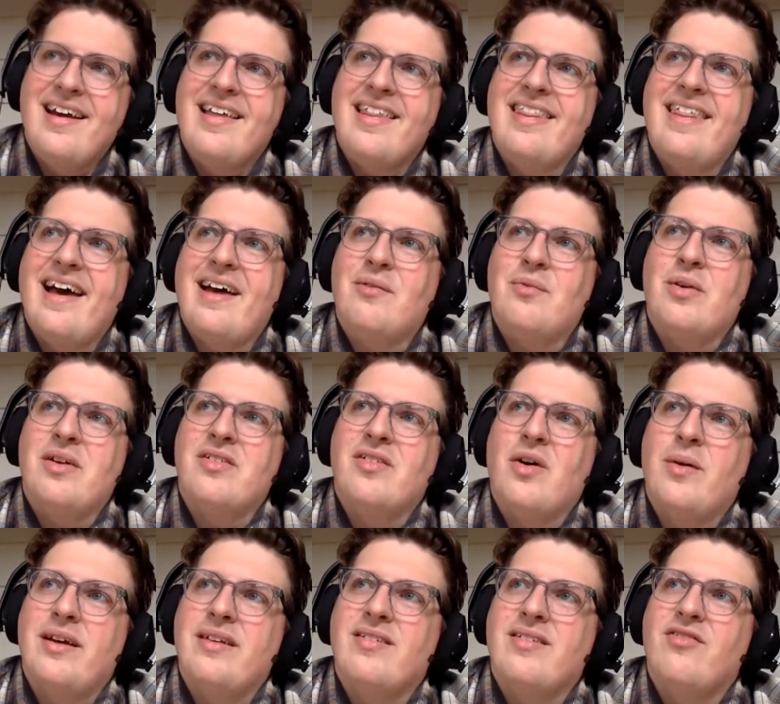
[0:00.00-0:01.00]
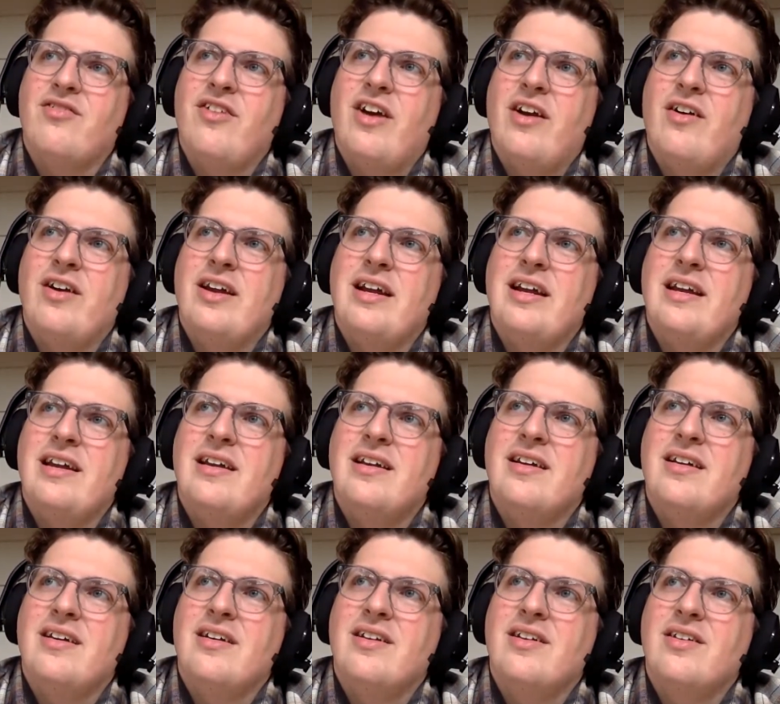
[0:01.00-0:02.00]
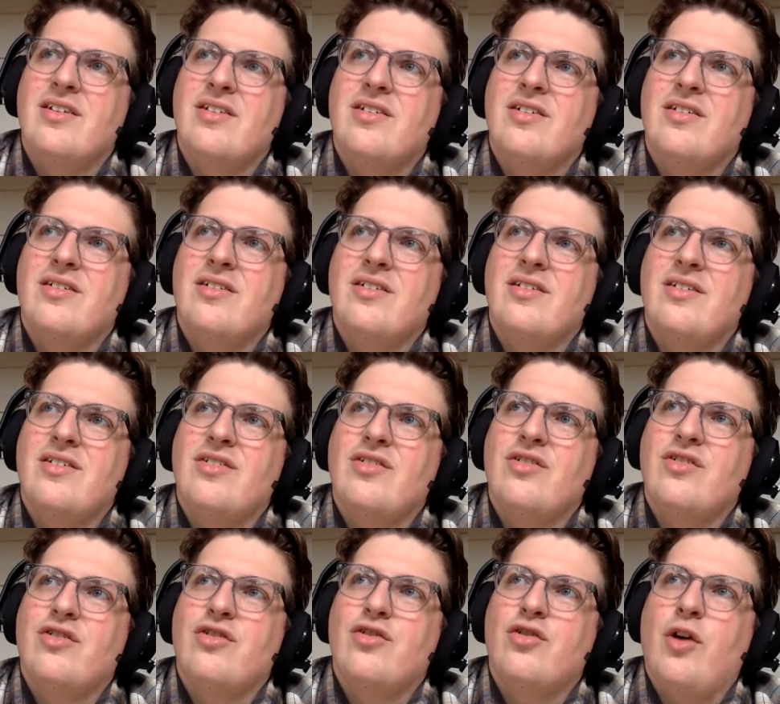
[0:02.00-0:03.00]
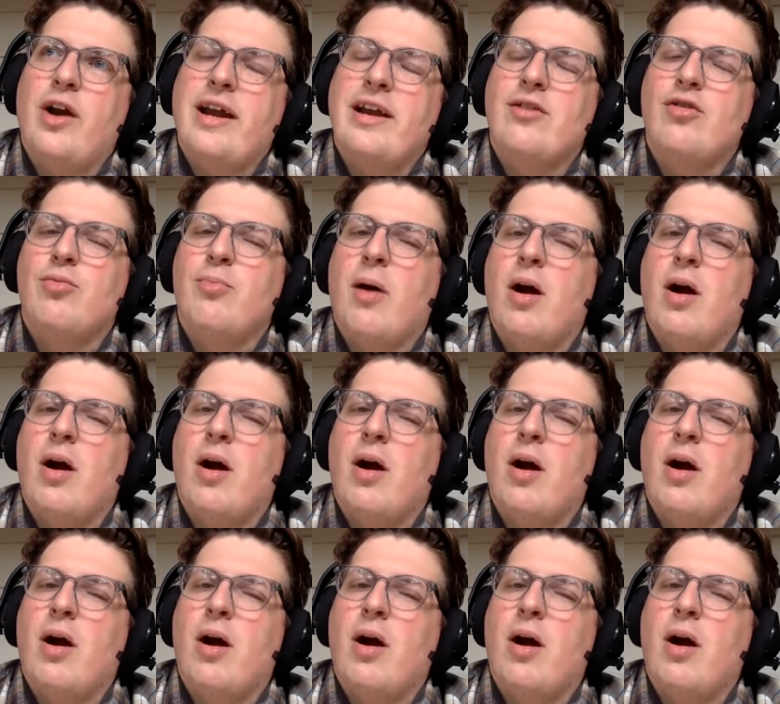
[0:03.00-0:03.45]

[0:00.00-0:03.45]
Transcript: That was always a very strange